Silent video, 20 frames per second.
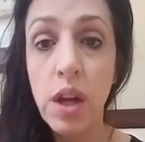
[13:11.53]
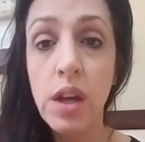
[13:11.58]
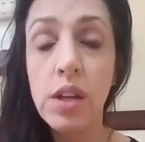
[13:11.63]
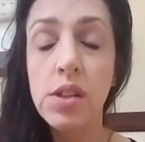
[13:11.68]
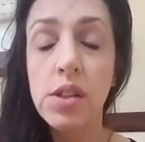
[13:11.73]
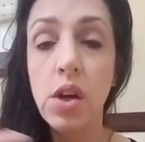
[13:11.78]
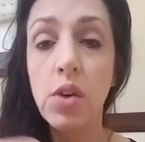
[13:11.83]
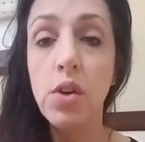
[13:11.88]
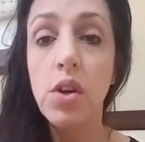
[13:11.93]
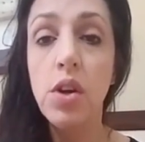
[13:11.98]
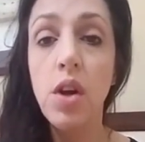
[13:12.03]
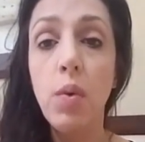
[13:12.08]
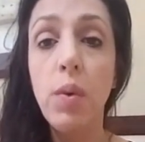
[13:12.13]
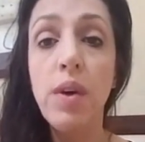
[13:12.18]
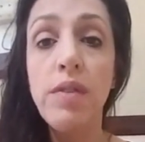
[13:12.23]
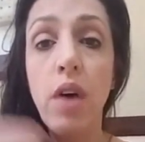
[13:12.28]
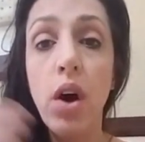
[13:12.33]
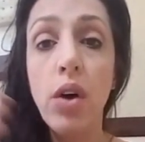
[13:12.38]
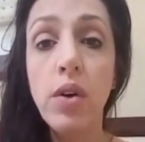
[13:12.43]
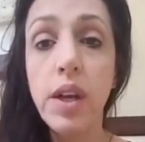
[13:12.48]
So, you know,
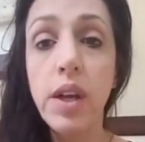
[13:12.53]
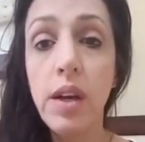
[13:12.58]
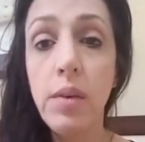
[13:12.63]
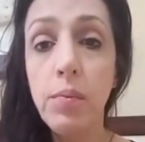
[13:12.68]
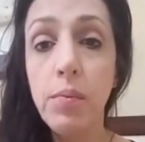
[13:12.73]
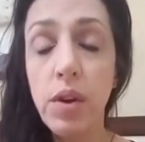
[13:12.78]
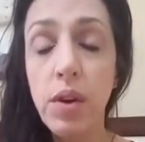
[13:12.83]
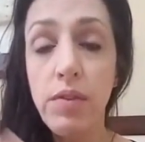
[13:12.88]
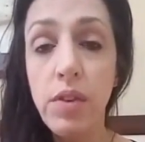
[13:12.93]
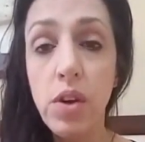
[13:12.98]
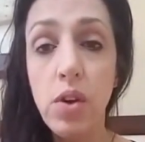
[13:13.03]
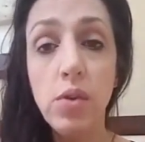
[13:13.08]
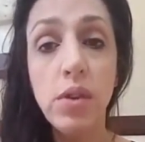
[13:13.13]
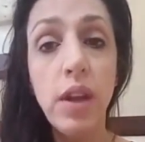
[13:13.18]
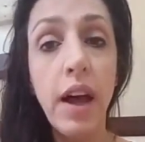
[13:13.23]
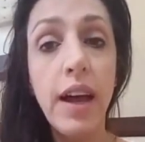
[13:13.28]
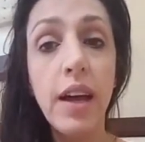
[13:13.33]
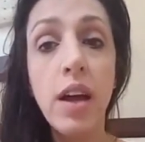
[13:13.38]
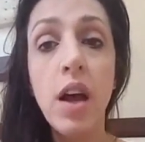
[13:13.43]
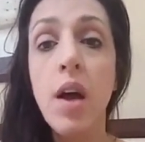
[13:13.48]
we've already reviewed
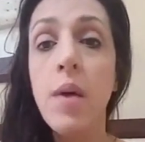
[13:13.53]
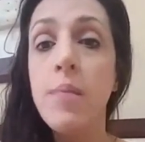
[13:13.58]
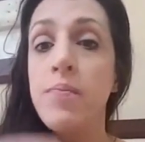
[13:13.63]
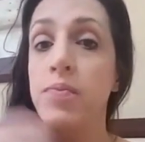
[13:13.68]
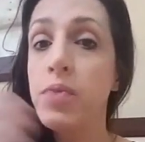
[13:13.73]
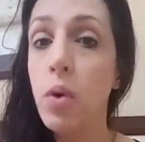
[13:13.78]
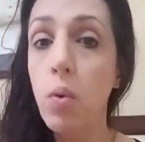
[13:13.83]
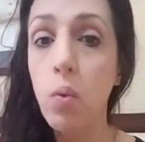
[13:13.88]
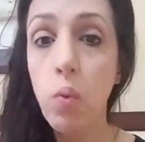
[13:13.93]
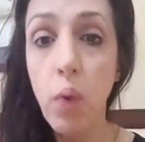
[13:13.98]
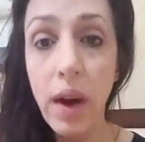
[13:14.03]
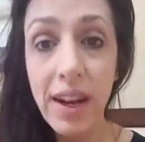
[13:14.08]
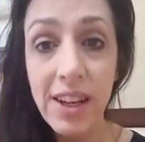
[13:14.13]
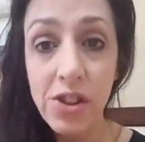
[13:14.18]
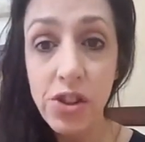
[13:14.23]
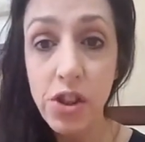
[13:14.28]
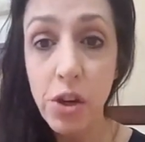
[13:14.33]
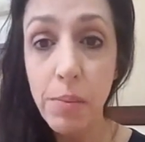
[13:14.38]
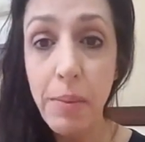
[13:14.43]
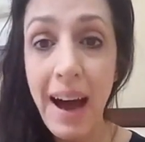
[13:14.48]
like, what
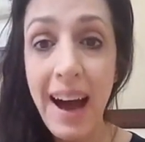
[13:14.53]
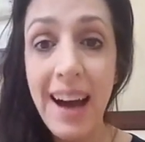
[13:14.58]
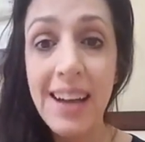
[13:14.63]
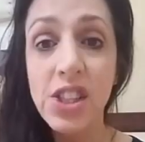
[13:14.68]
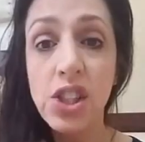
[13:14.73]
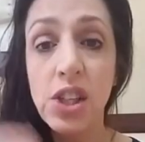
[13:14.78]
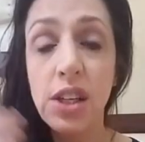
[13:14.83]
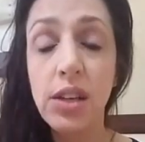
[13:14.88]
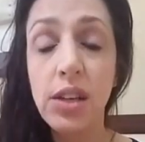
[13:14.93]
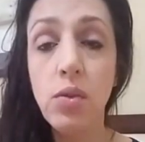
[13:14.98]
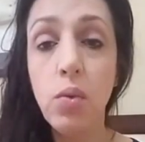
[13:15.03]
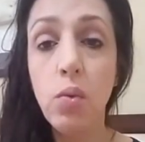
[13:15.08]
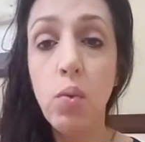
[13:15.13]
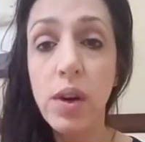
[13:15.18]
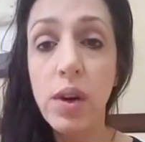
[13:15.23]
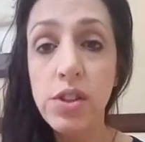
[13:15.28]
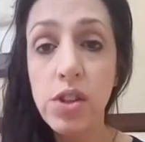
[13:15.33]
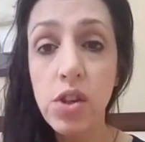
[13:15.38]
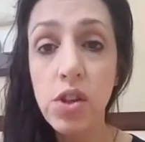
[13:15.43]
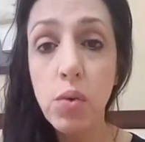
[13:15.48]
is your passion?
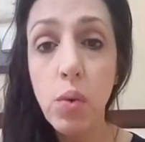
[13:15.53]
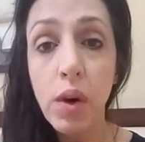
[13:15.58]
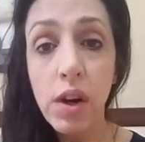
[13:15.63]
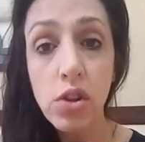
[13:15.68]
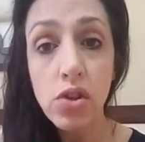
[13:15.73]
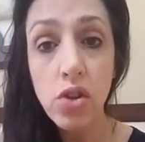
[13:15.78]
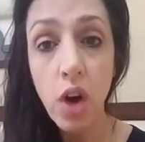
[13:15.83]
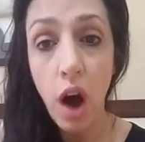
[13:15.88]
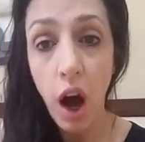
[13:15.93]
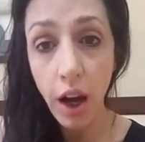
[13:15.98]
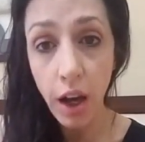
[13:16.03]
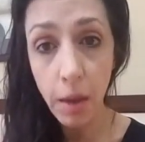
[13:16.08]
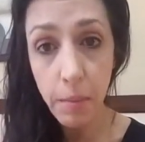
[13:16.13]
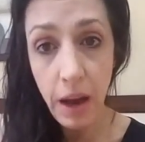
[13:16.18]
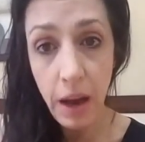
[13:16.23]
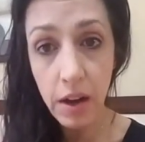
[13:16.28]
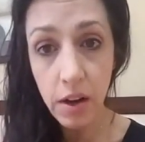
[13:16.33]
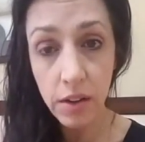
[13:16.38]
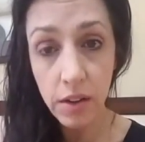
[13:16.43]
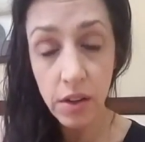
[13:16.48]
What do you want to talk
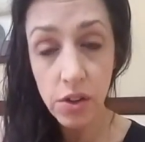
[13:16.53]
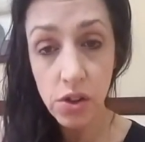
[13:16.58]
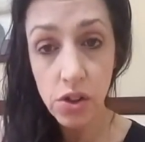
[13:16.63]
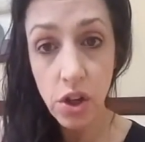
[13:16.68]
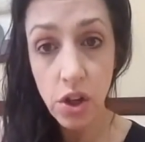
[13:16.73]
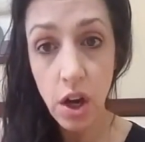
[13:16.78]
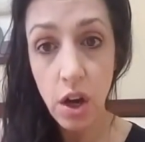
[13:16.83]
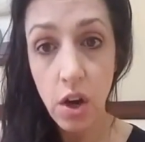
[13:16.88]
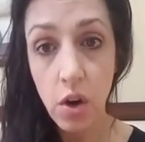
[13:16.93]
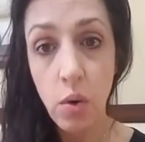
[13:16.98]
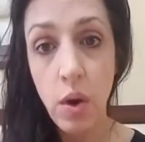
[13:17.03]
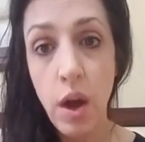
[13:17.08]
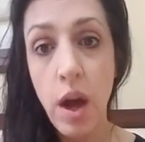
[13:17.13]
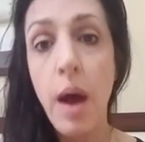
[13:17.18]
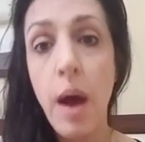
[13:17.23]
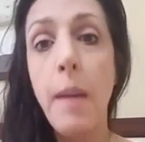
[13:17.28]
about on the show?